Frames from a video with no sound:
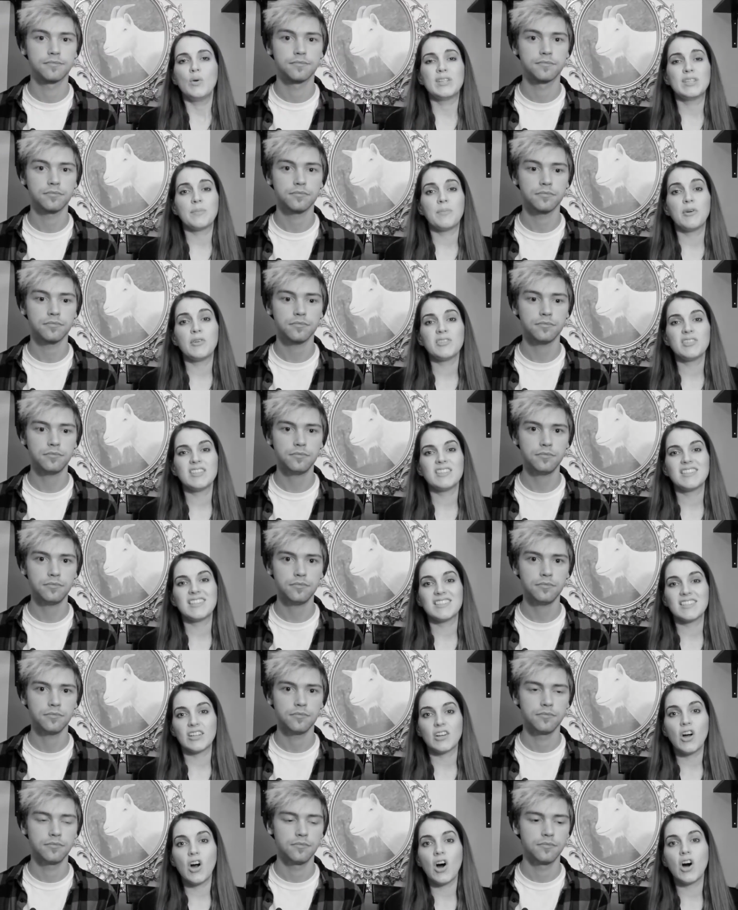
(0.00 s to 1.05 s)
Speaker 1: We suppose this is
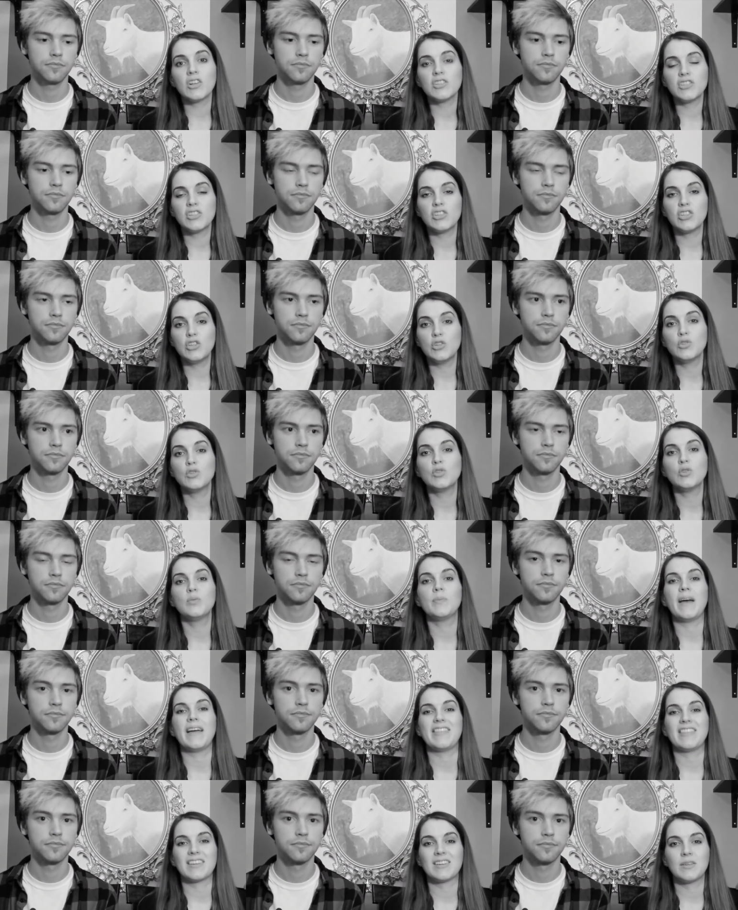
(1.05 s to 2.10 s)
a call to YouTube
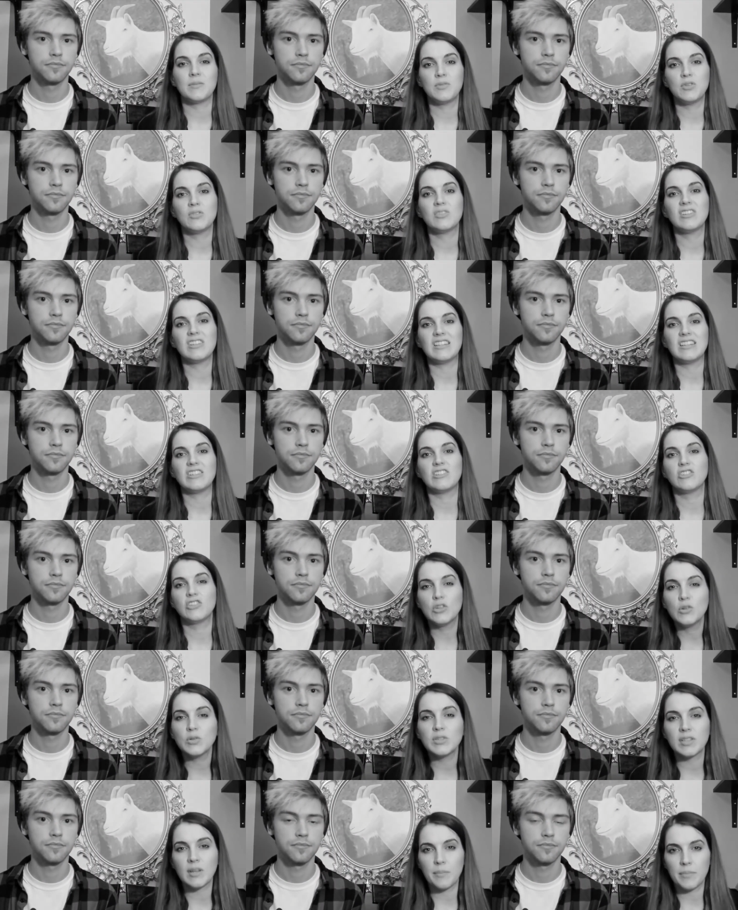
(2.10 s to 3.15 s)
and the community to
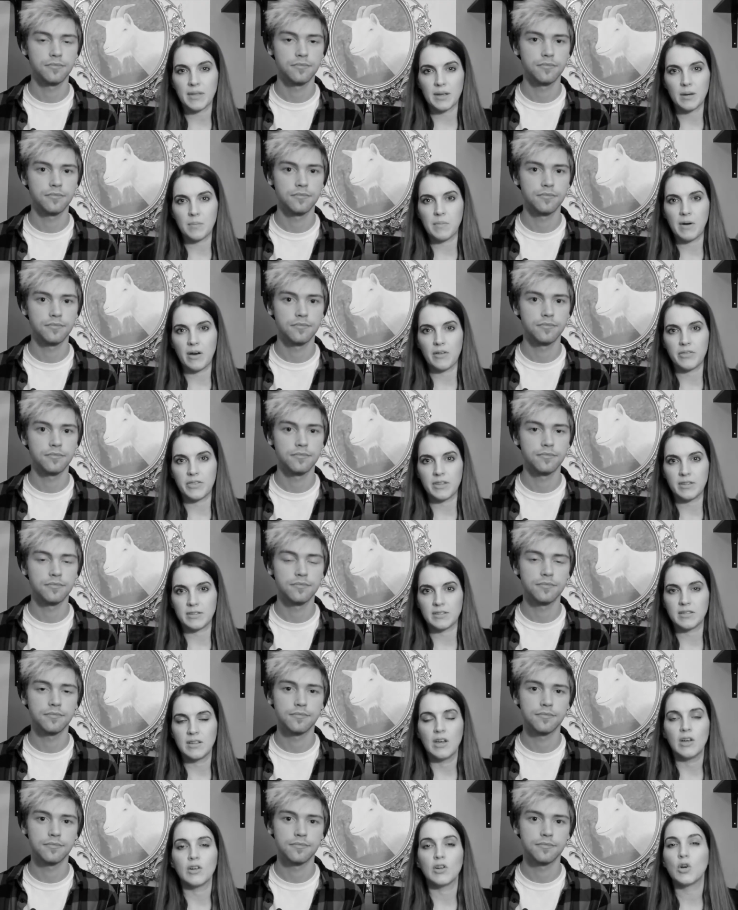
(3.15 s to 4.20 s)
do something about
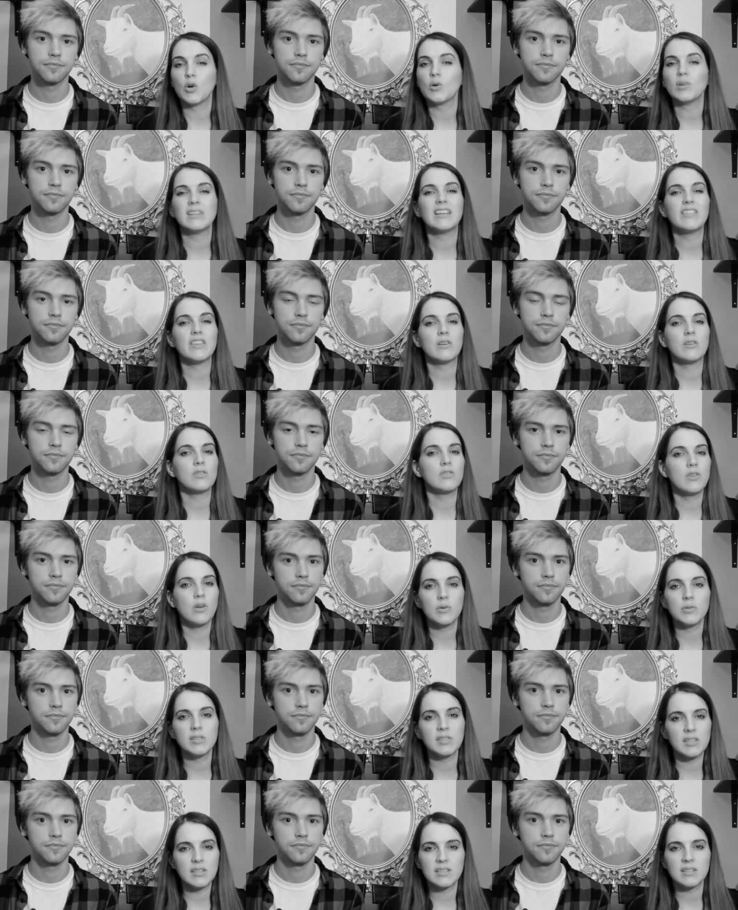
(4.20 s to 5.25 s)
this. Currently, there are no
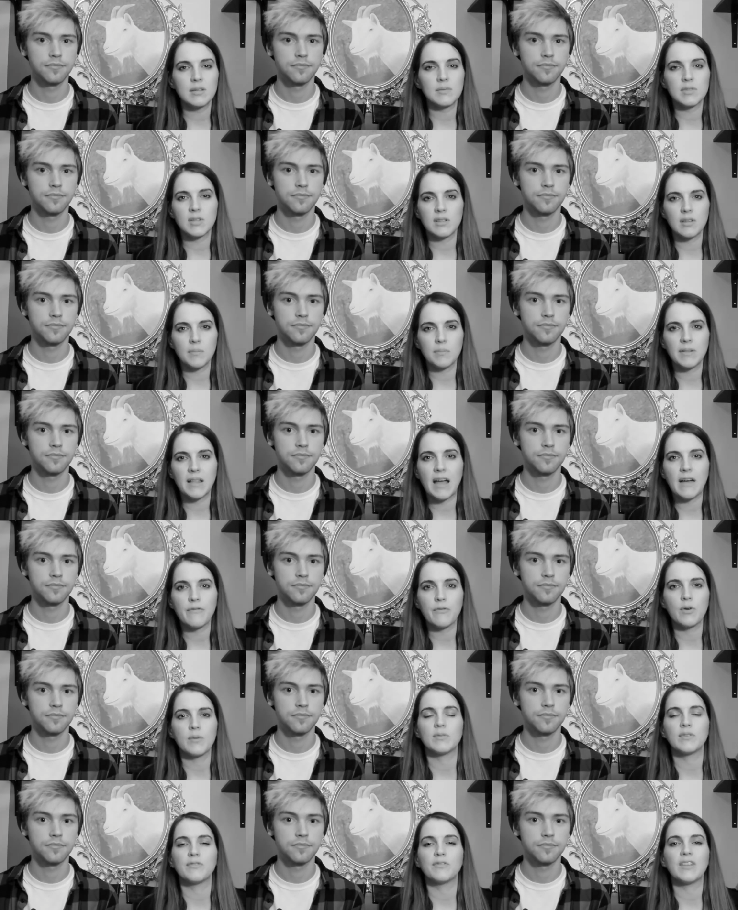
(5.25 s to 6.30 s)
systems on the
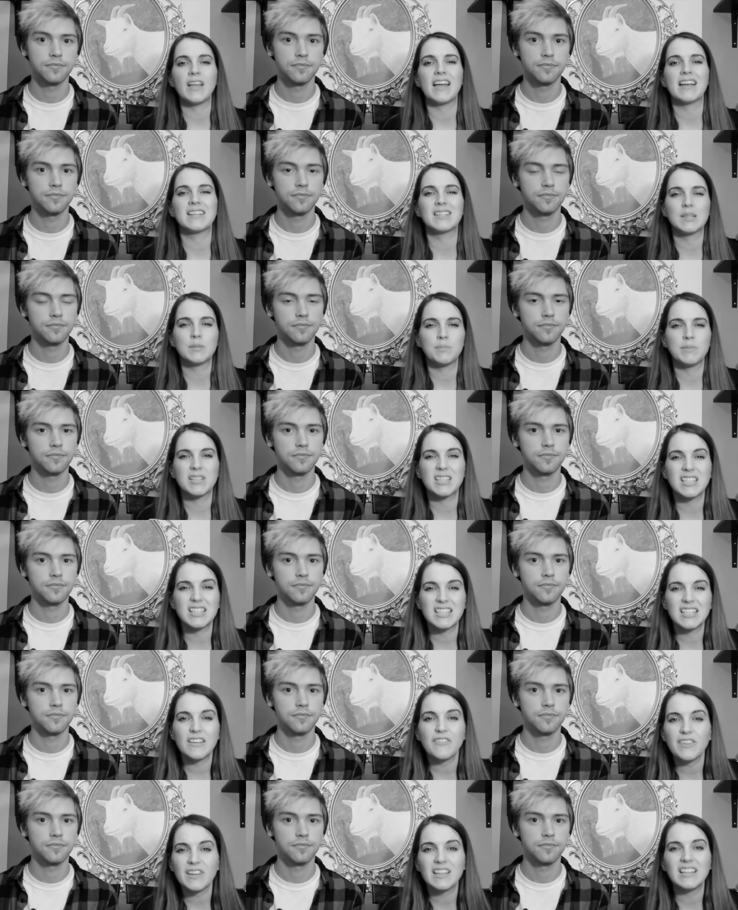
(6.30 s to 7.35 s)
platform to flag
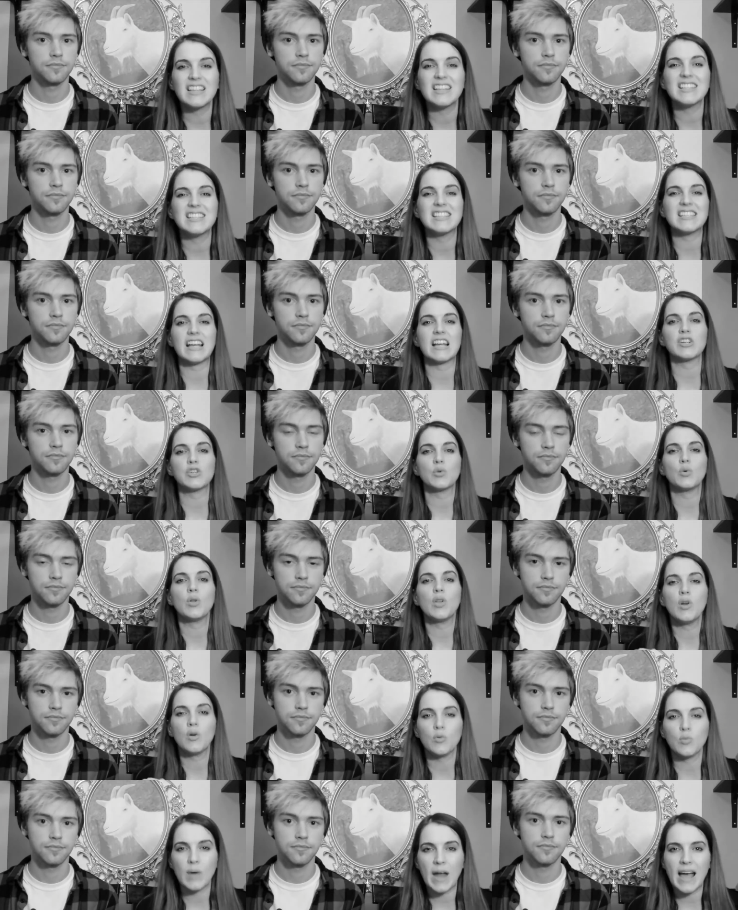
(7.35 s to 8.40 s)
specifically sexual
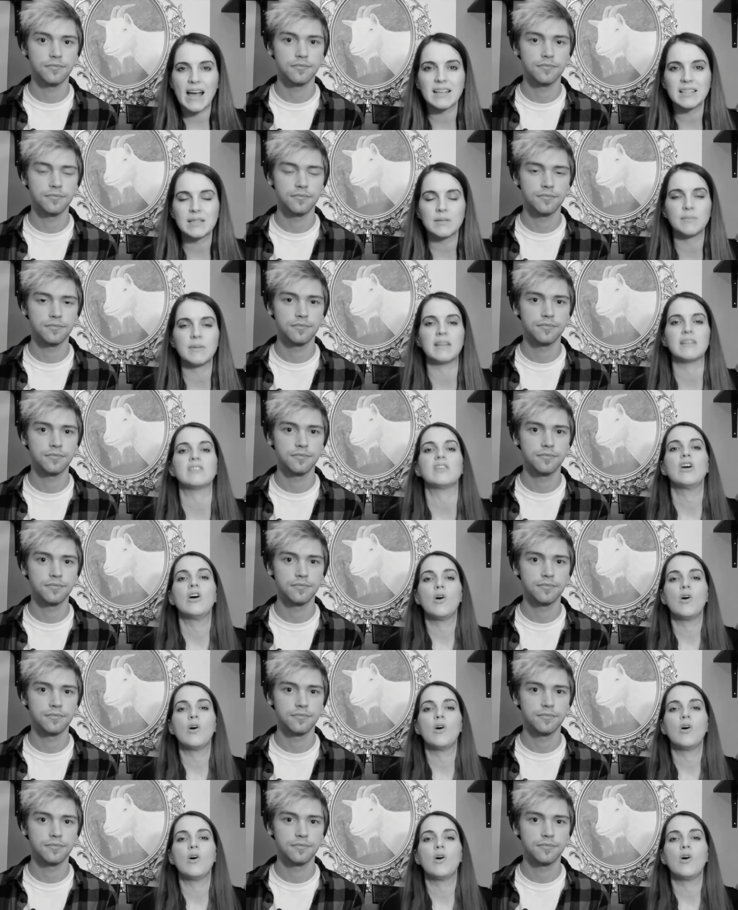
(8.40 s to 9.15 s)
harassment